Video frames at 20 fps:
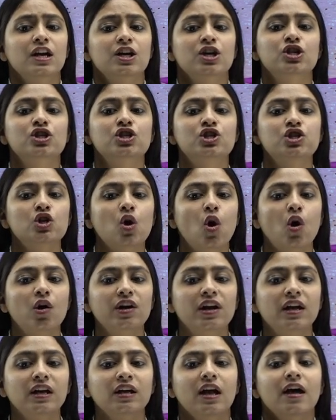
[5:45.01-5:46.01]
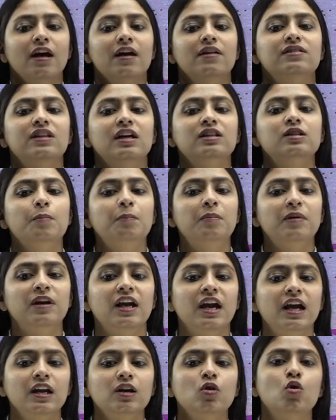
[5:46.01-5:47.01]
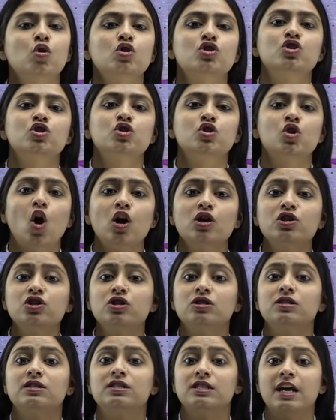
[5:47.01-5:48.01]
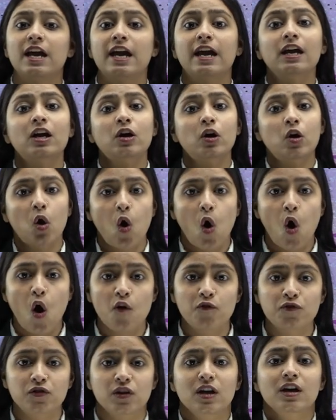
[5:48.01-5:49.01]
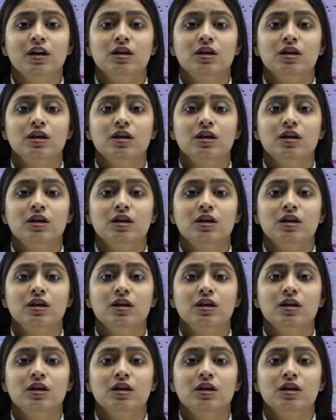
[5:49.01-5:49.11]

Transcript: ensuring that the plane could not take off.